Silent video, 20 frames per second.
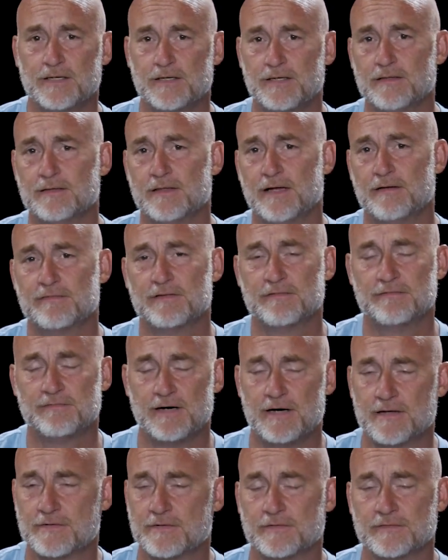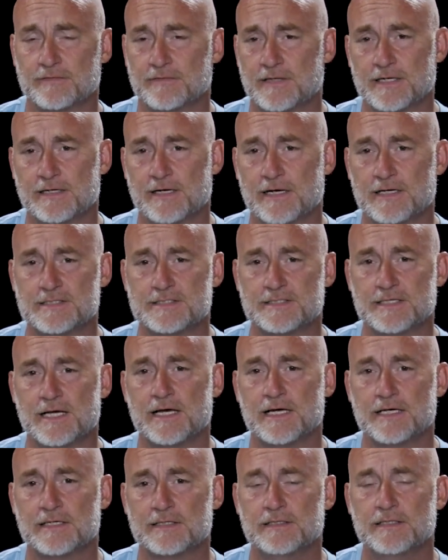He loved the Father, like I
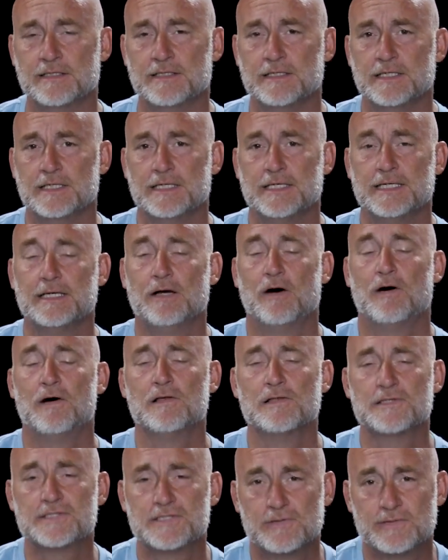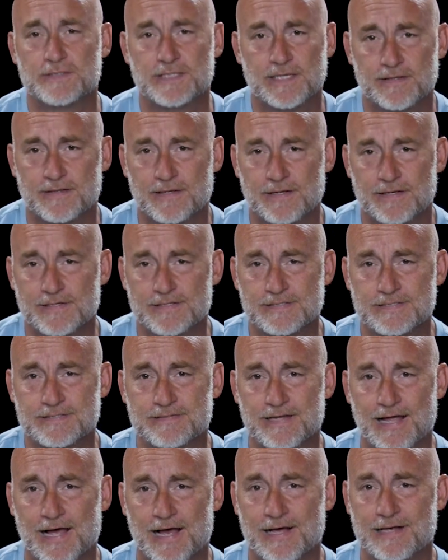said. He also did
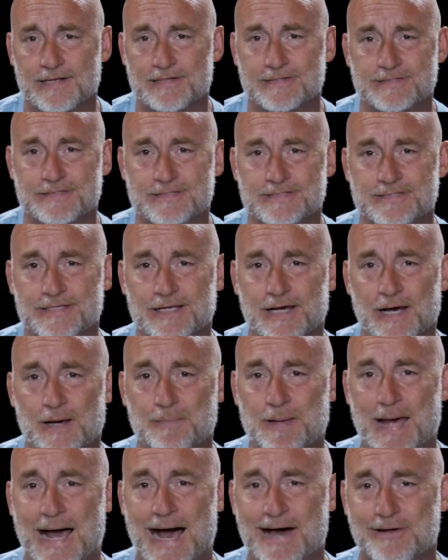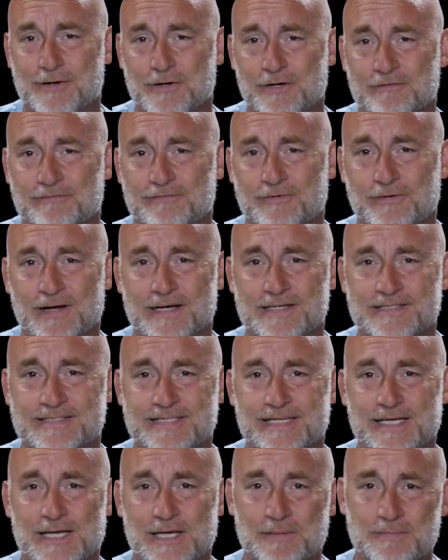this as a pattern for us
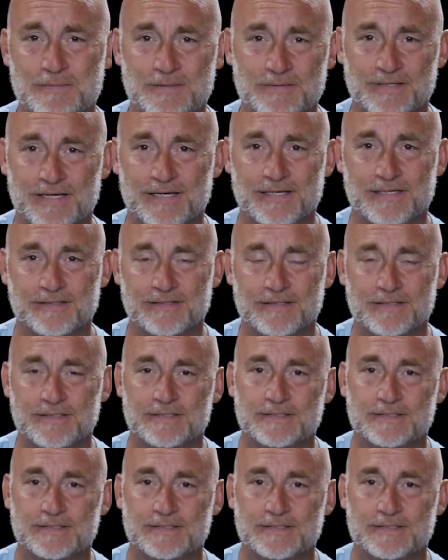to emulate.